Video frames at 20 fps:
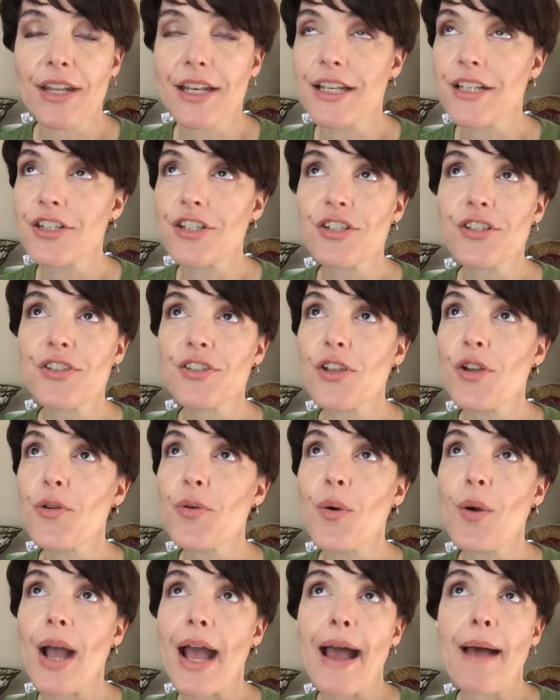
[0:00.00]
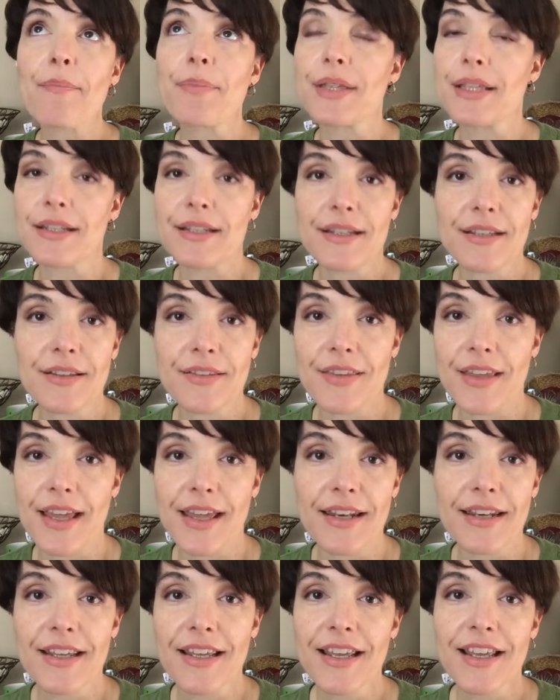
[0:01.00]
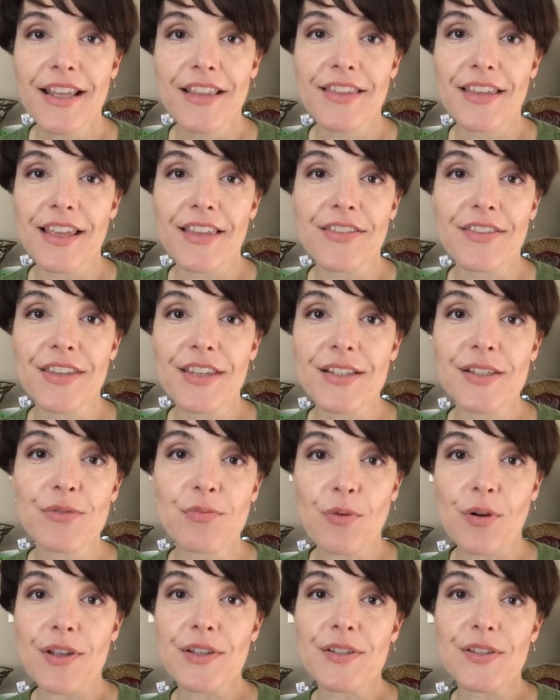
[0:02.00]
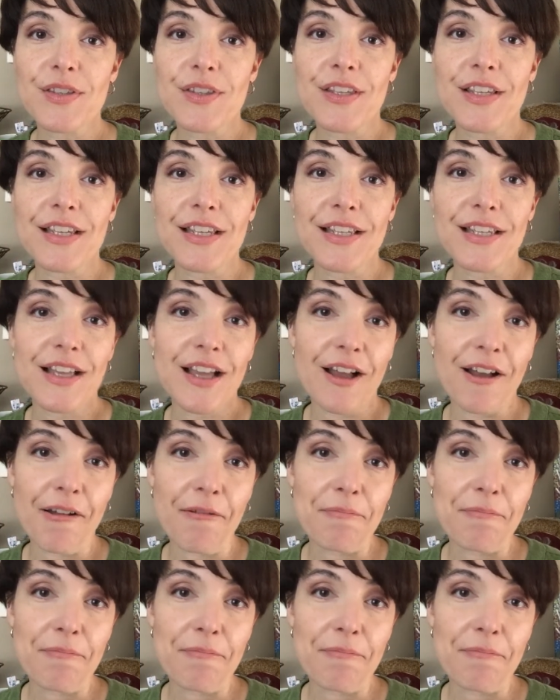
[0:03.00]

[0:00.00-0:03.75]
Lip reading: And it just so happened that this was the